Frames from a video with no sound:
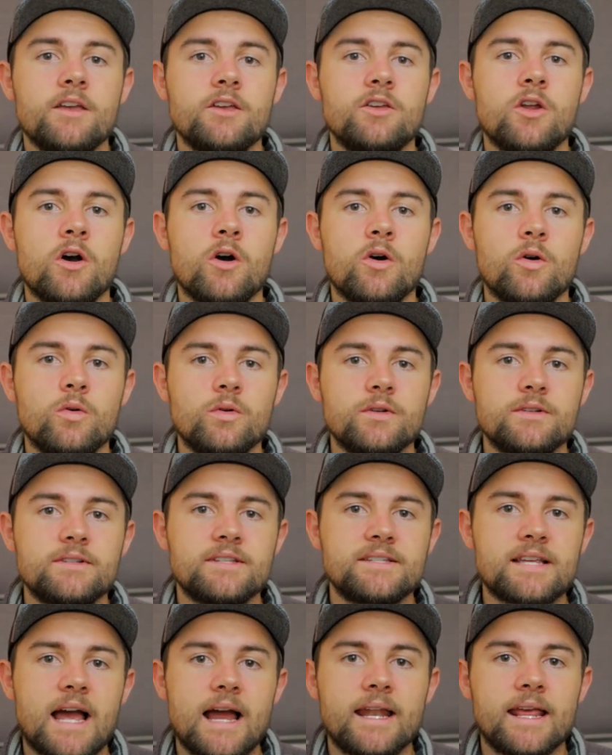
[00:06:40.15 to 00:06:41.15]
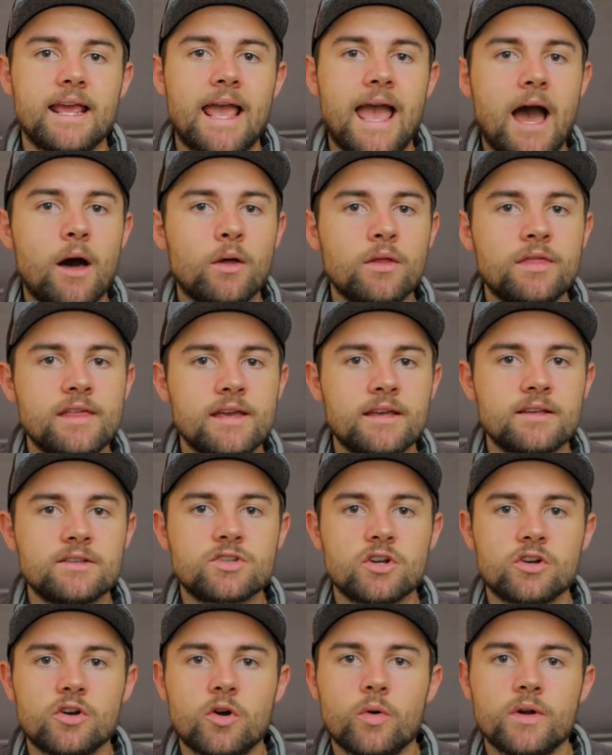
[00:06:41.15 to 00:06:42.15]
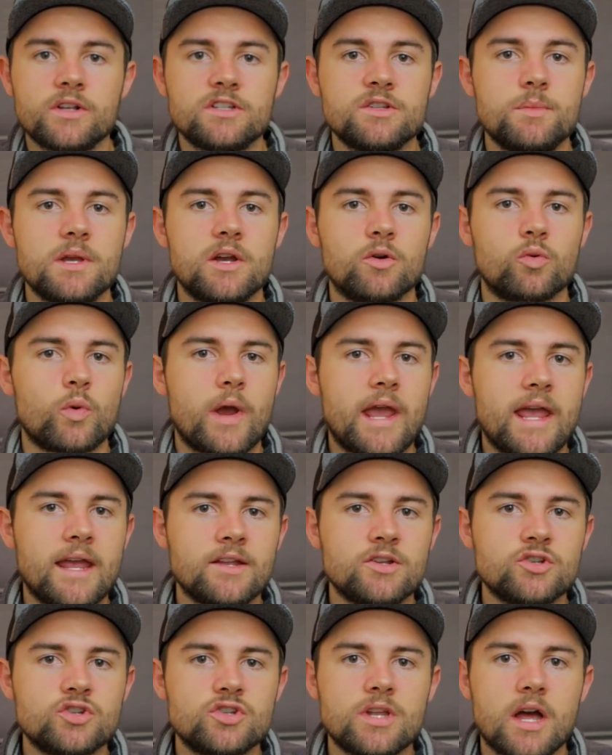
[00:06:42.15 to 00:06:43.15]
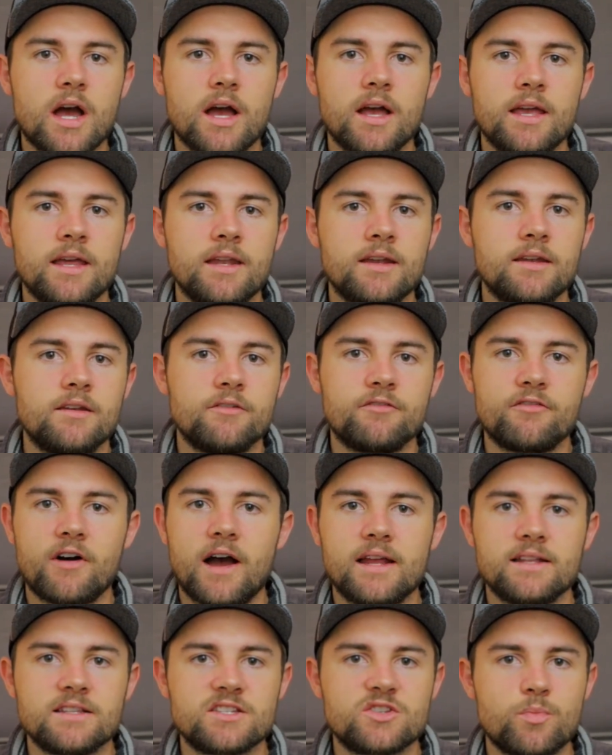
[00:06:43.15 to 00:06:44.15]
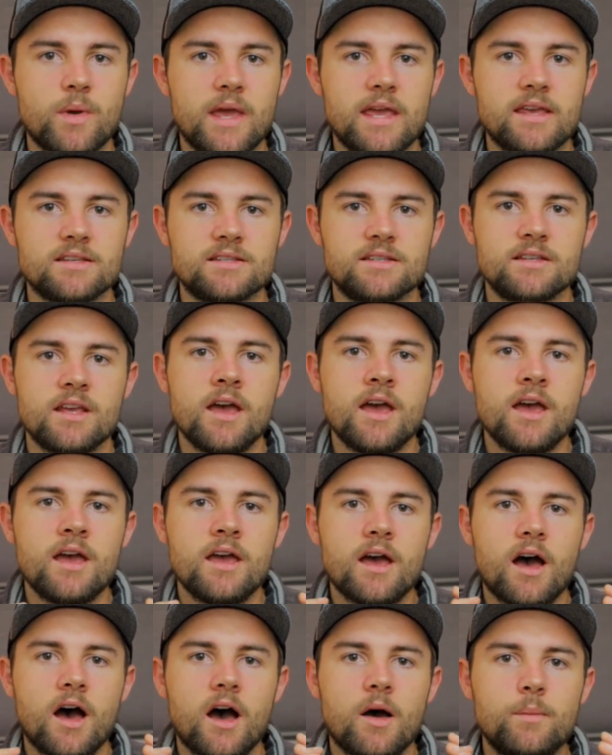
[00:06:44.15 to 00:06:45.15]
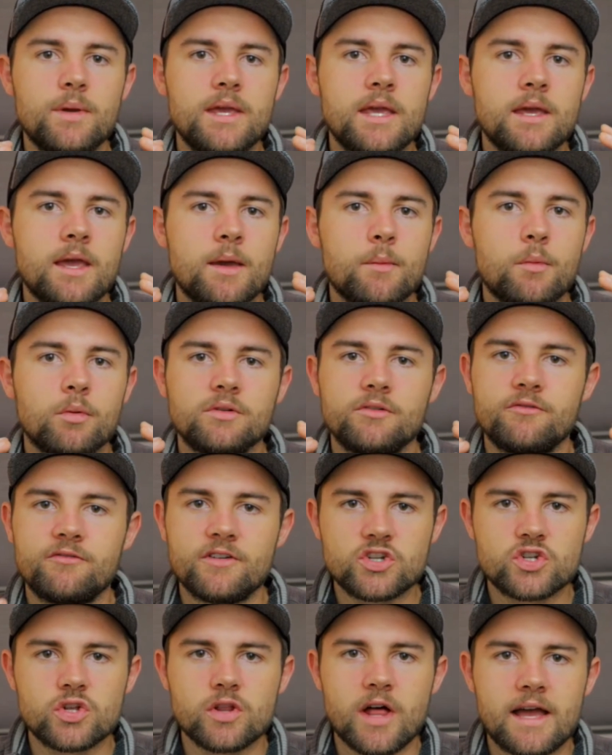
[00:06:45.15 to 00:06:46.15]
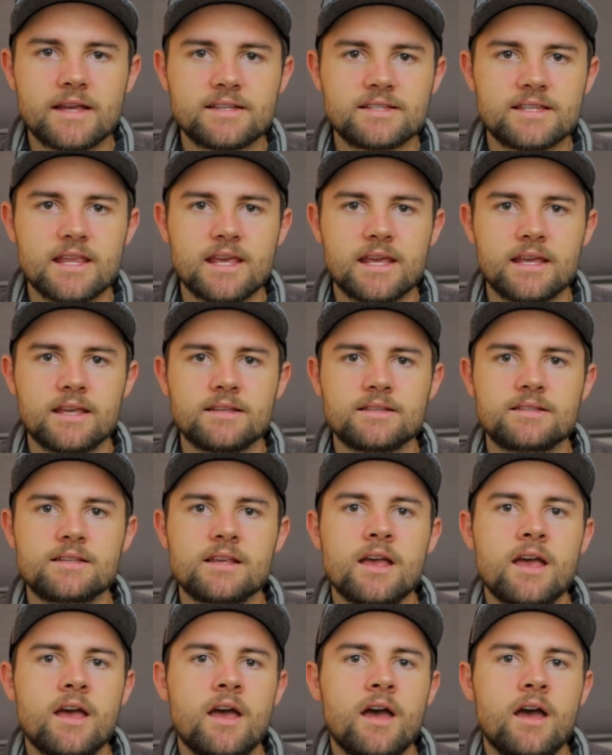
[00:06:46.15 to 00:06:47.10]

deciding how things are going to be arranged in a defined space, being able to visualize things,